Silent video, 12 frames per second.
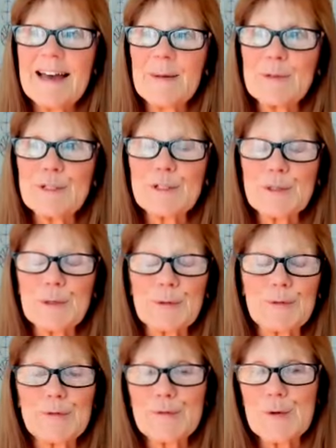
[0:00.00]

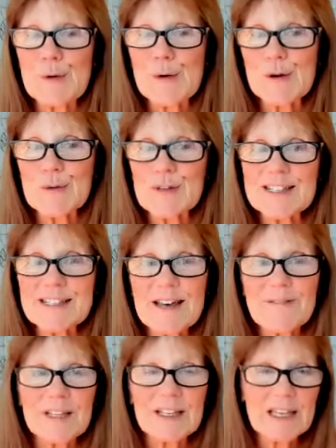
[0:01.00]
Episode 4 was
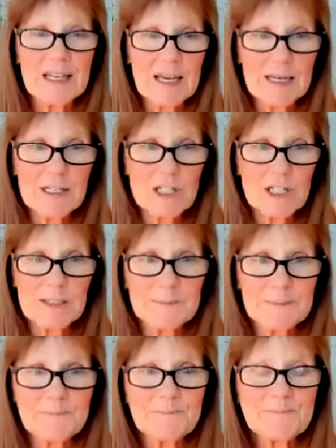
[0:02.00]
love and connection.